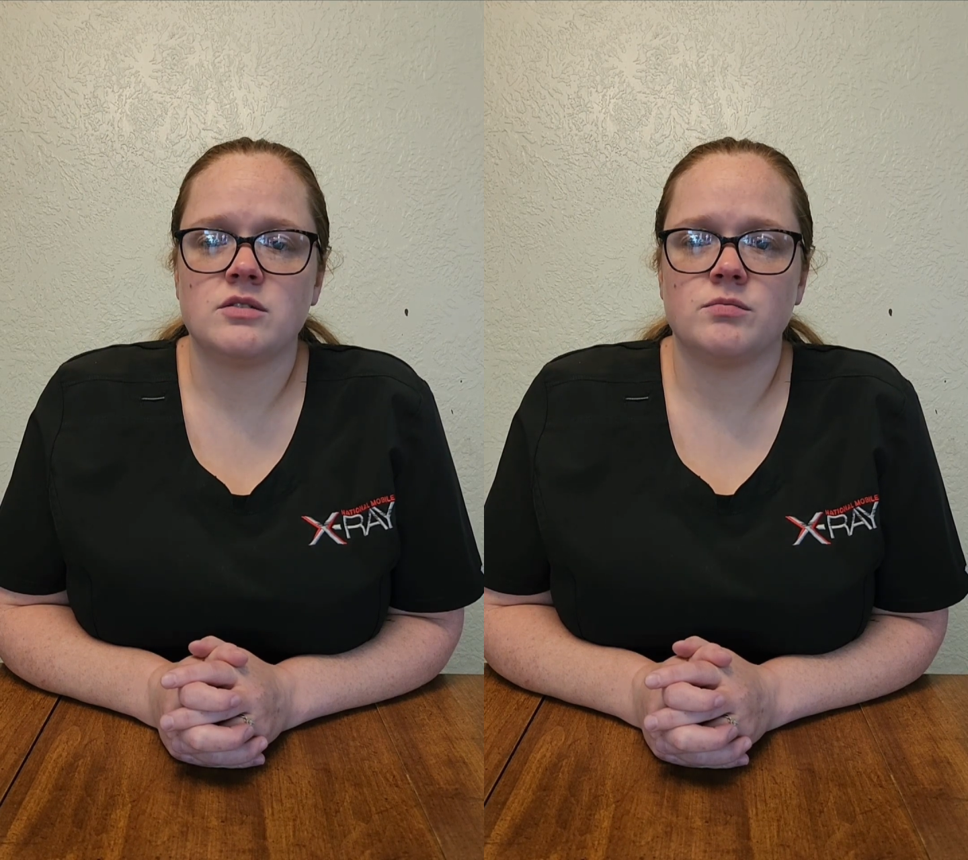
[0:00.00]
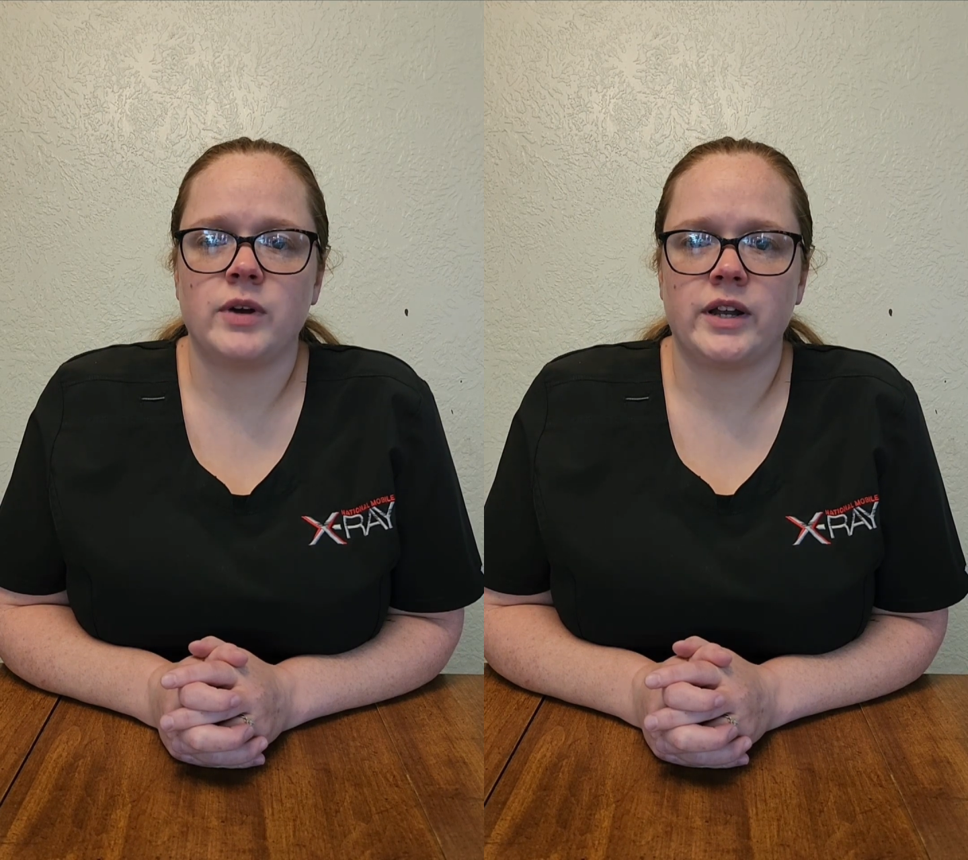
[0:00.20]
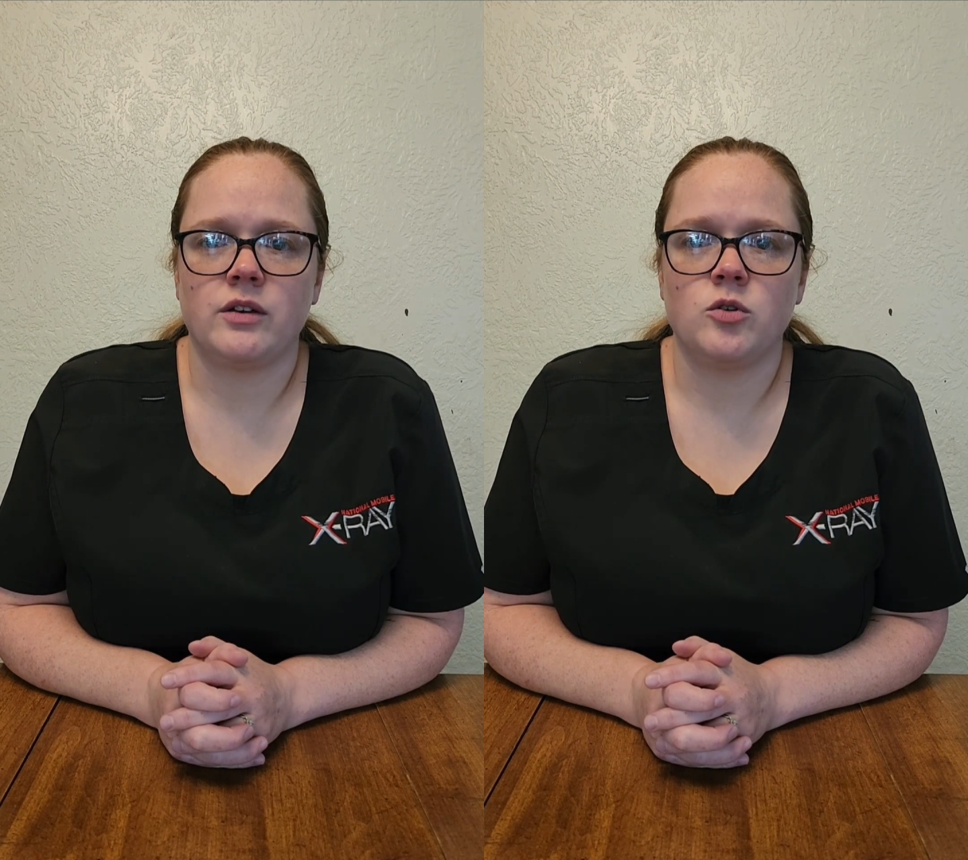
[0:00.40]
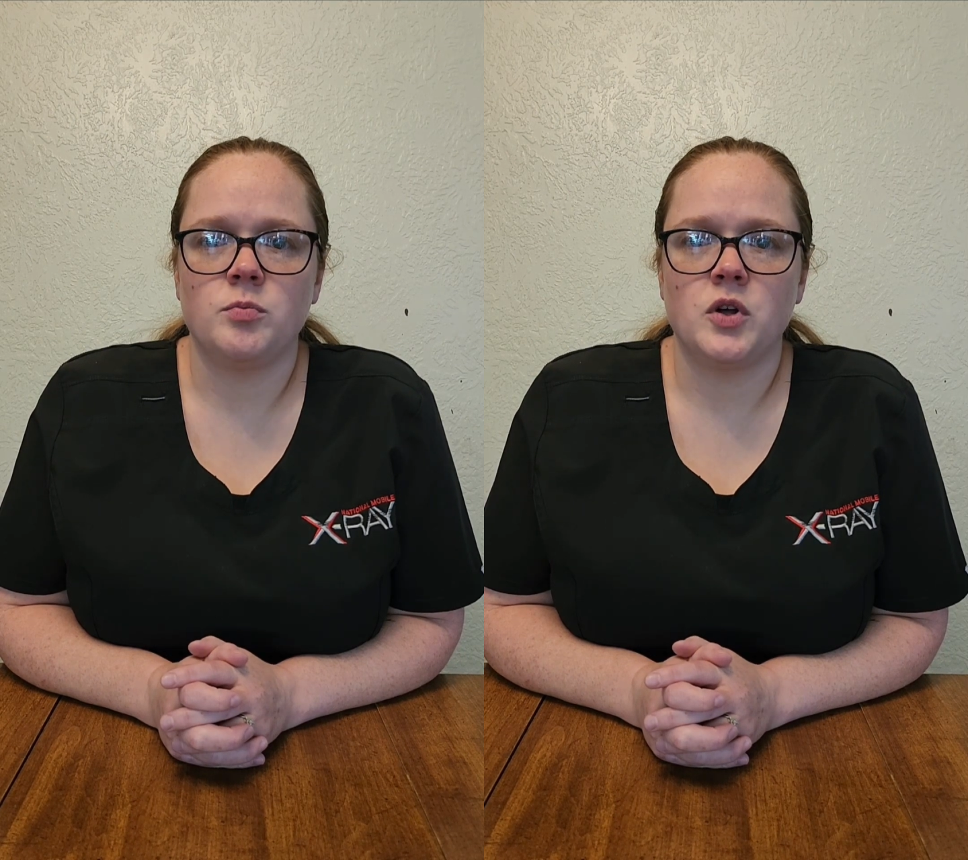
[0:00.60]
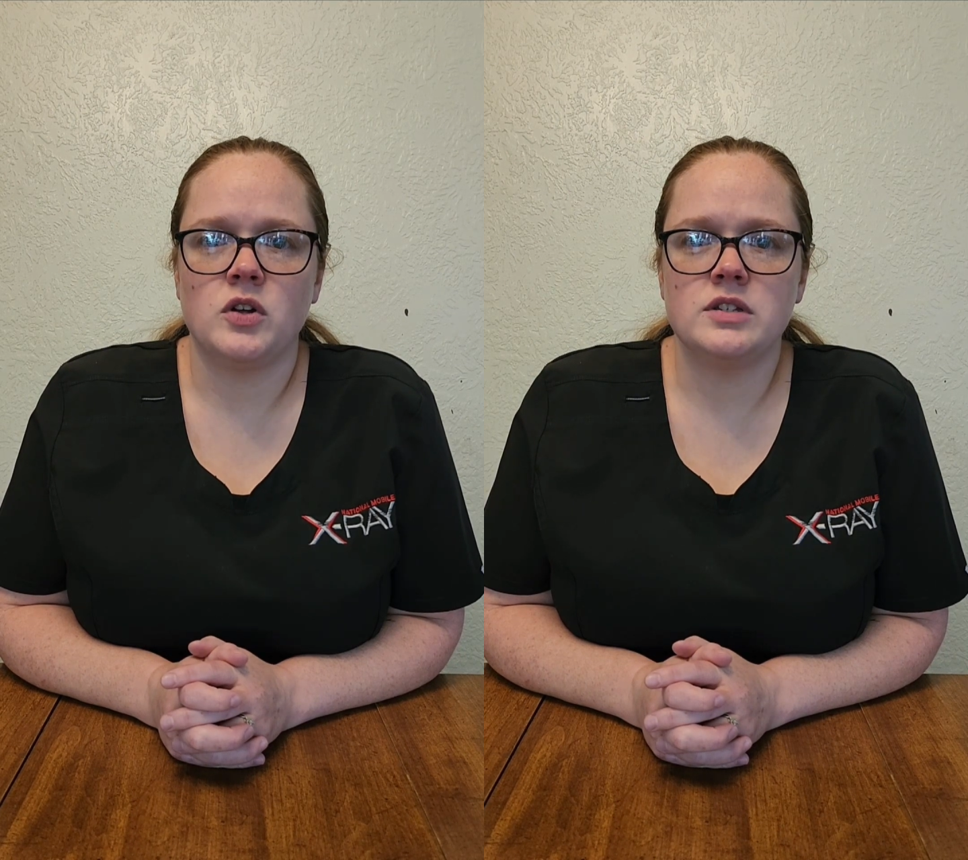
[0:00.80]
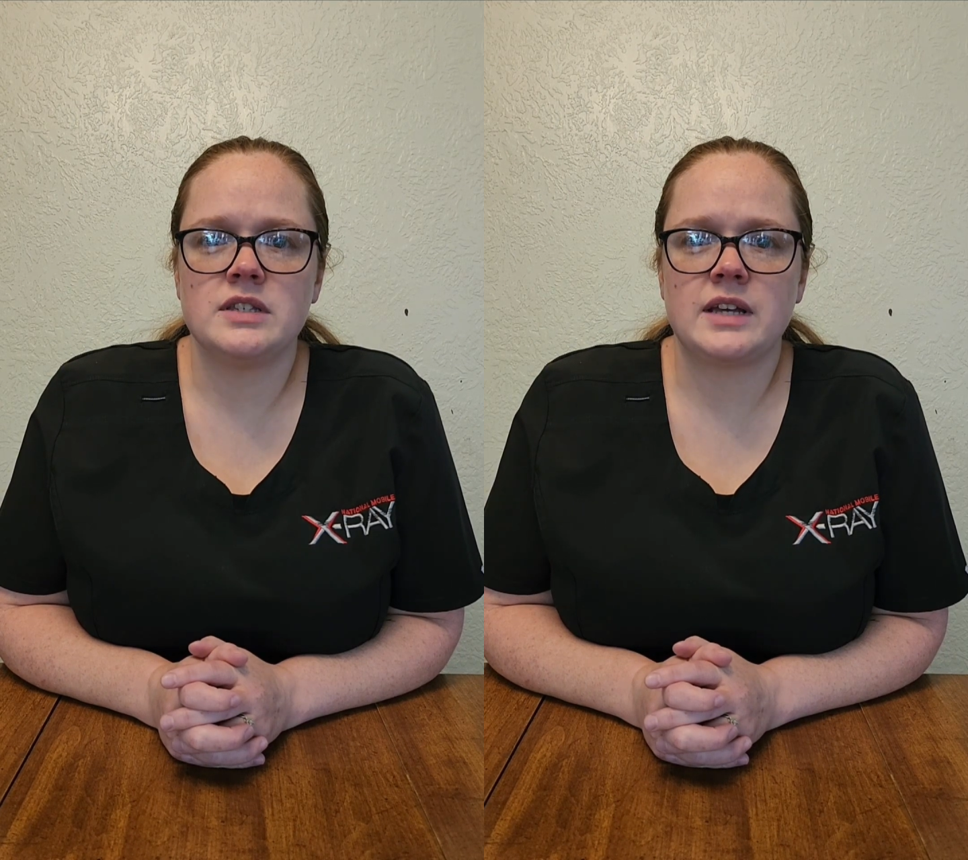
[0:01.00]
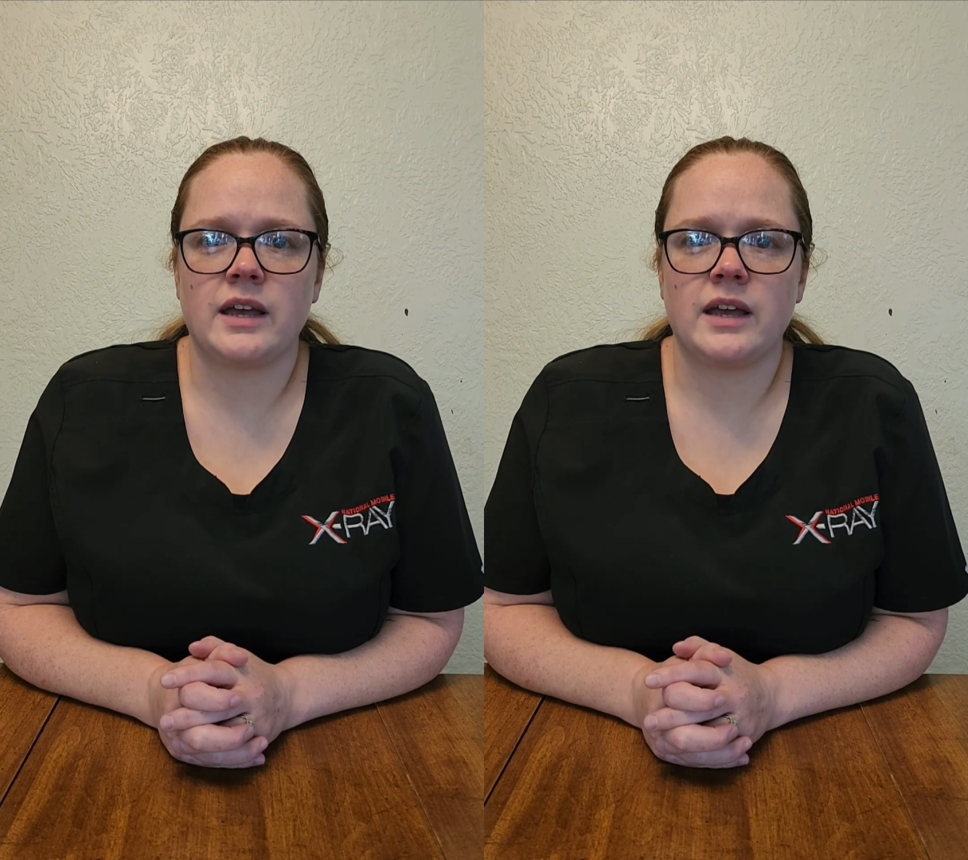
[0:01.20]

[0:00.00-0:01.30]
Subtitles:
radial pulse